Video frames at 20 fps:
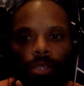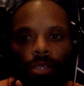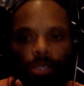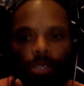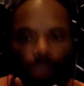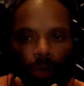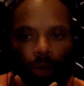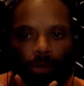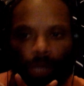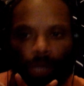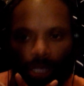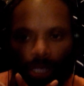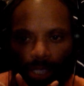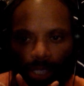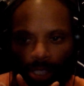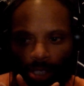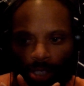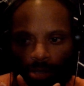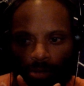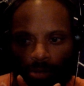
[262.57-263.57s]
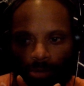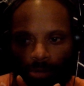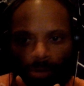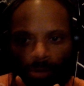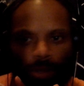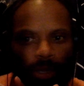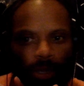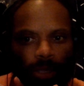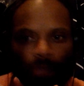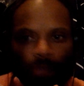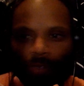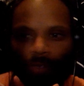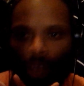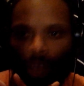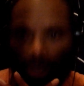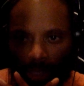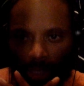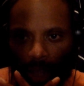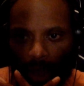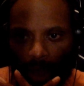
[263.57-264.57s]
Don't listen to the
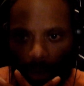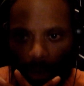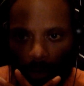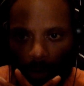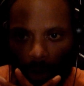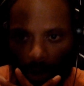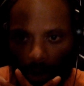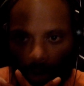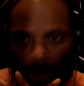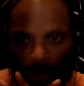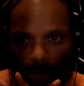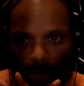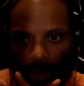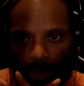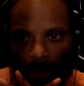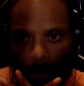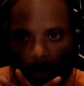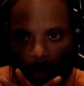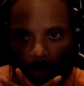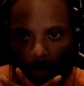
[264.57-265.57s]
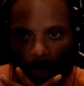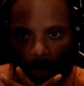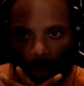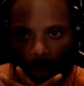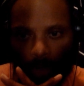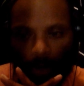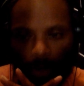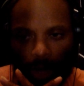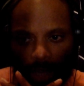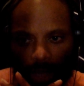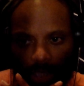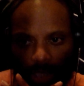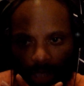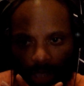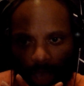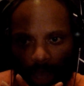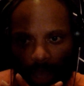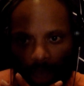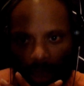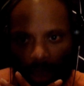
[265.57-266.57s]
false light workers when they
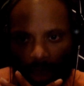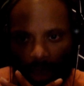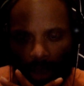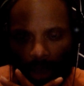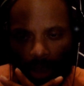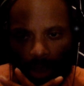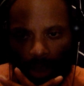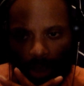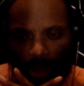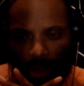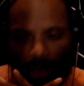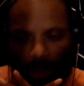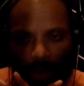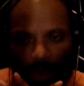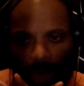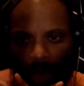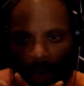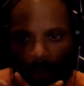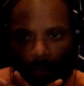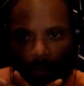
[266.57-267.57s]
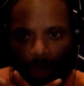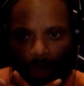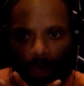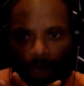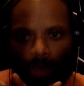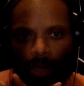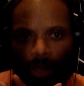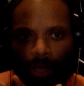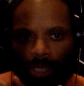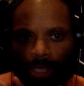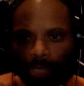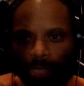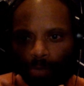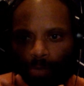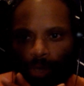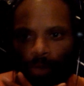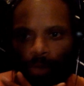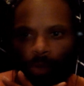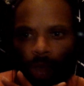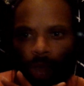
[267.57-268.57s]
say you can't be a
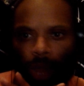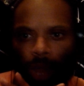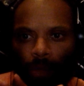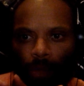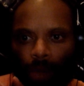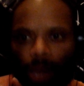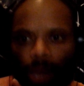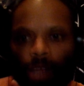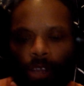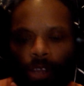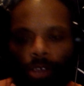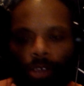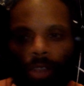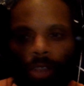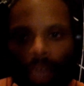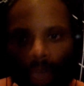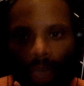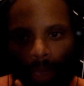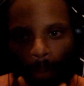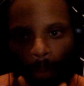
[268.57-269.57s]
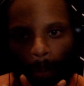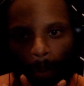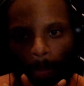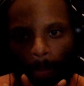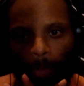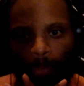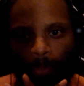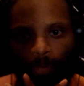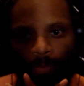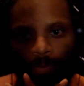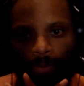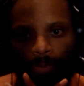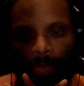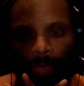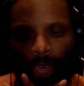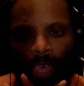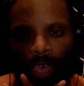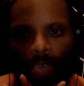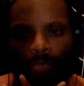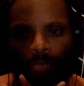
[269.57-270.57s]
spirit without a body. They're lying.
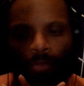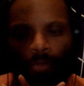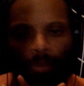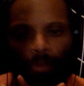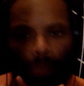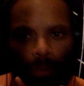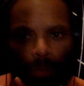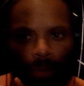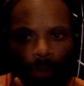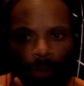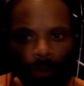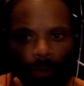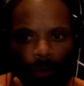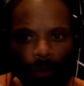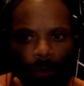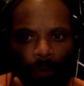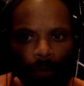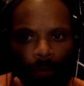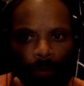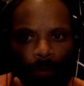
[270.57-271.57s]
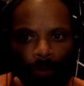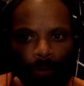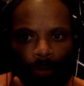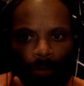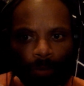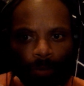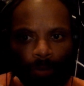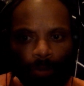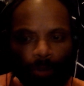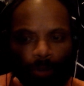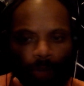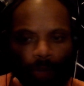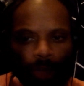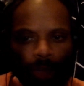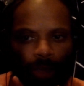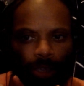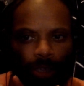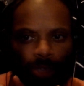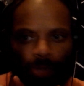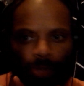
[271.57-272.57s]
Remember,
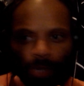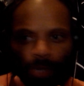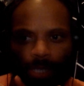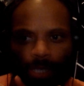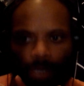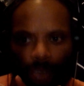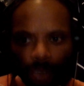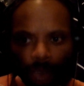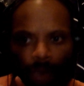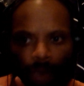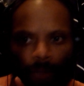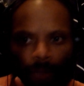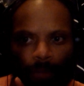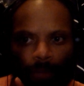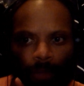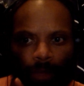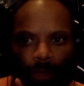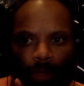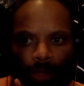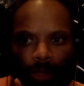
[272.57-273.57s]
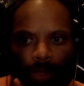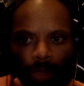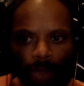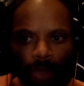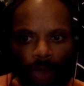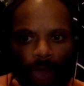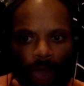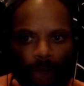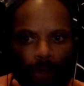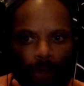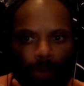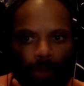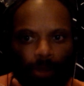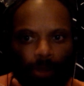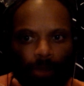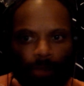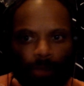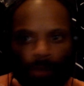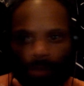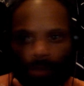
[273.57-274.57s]
throughout history and time, they had
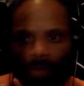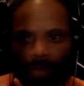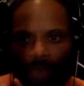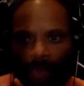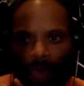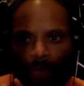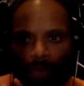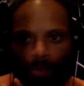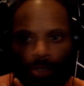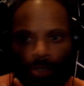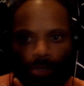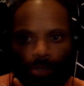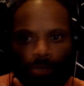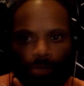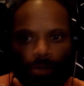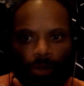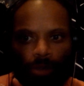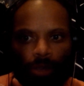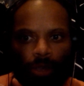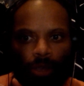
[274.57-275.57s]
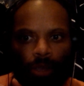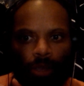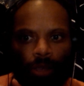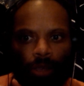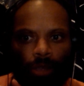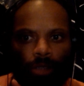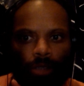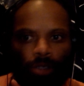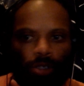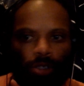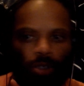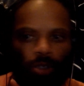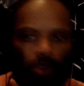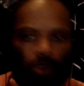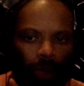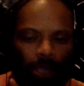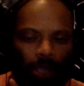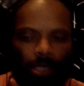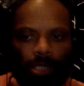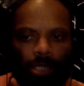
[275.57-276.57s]
ample enough time to
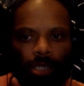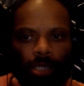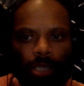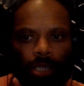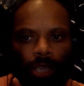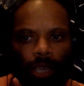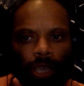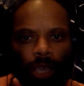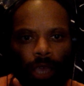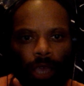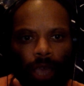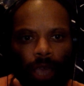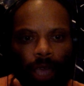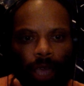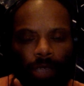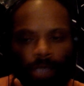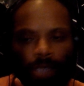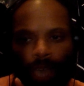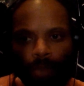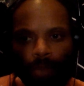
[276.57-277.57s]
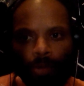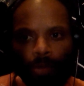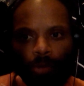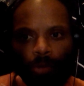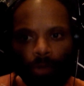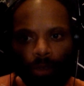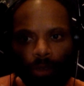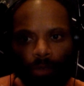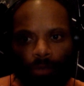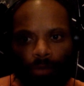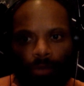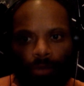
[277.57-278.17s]
twist and tamper with